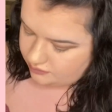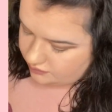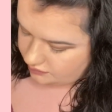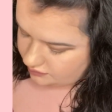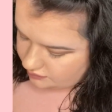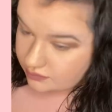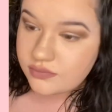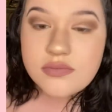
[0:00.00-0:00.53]
it needs
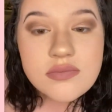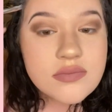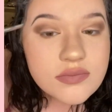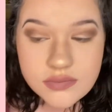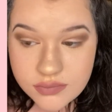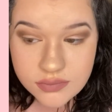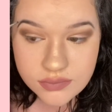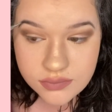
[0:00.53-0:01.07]
to be
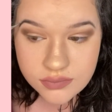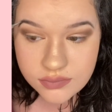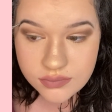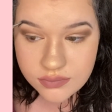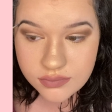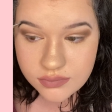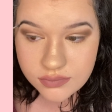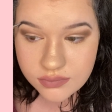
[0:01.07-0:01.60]
blended. It
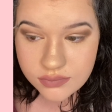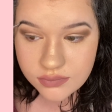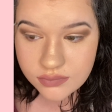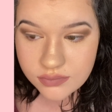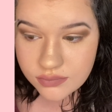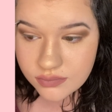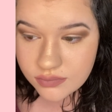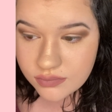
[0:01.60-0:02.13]
needs to
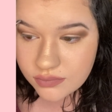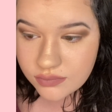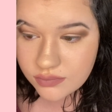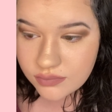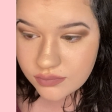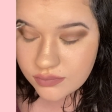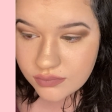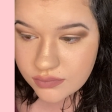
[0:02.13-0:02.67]
be,
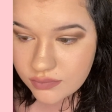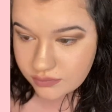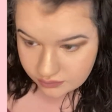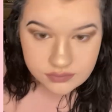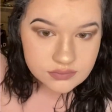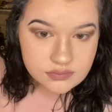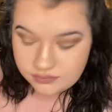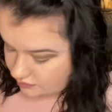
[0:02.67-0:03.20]
you
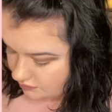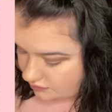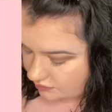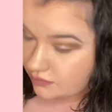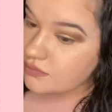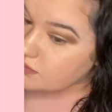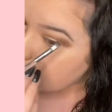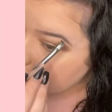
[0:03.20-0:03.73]
know,
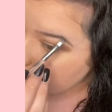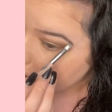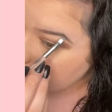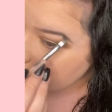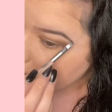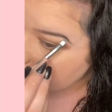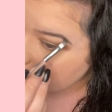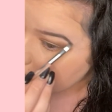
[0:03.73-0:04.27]
natural
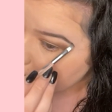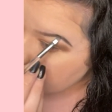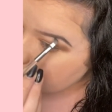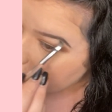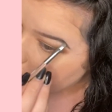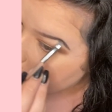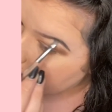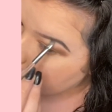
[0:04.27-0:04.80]
looking. It
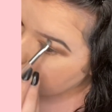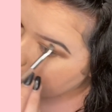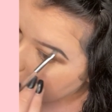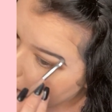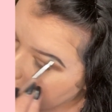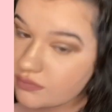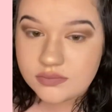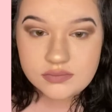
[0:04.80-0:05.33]
shouldn't
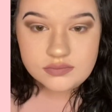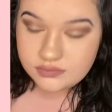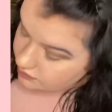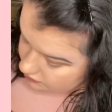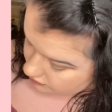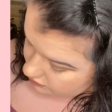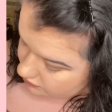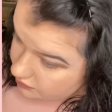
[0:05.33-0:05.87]
look
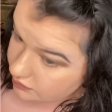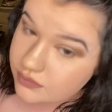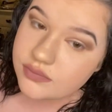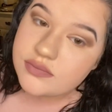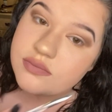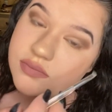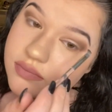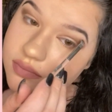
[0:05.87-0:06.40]
choppy or
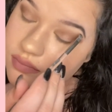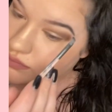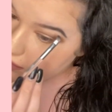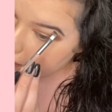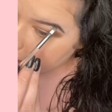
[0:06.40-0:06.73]
blunt.